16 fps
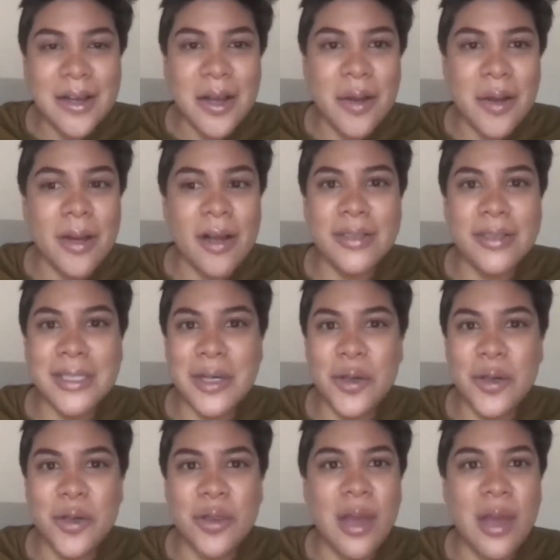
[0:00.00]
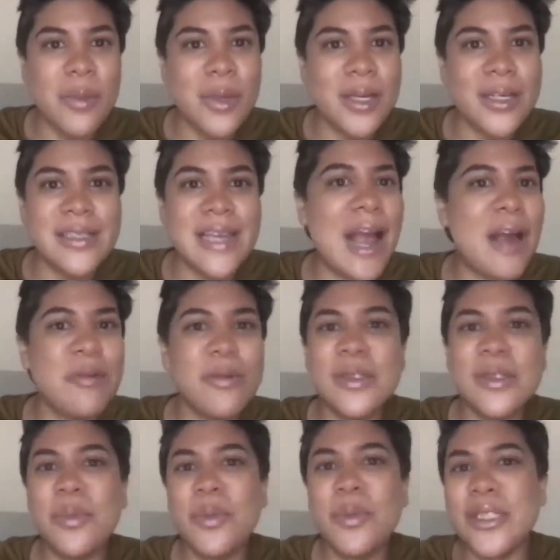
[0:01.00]
I'll tell you that, because I was
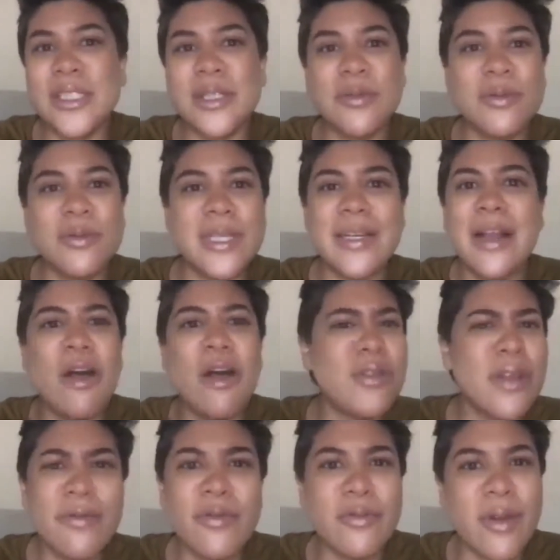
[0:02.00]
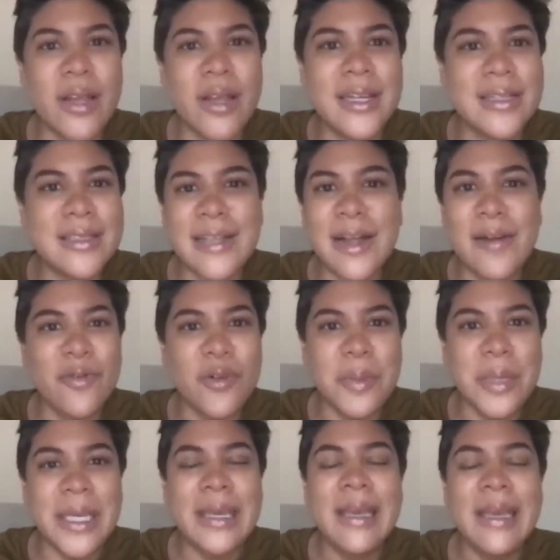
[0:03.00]
the person who was like, I'll never run. That's not for
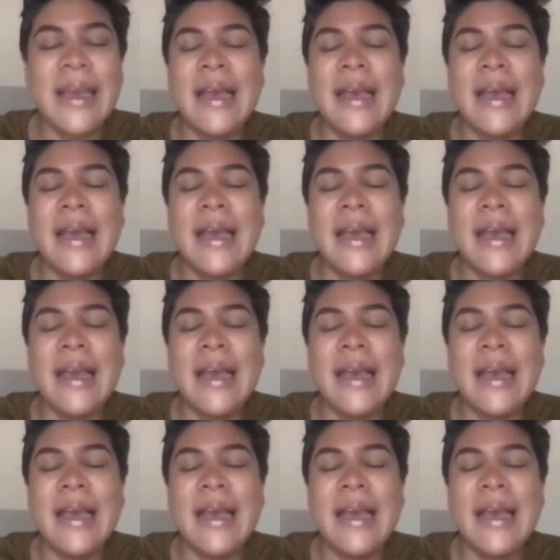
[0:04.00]
me.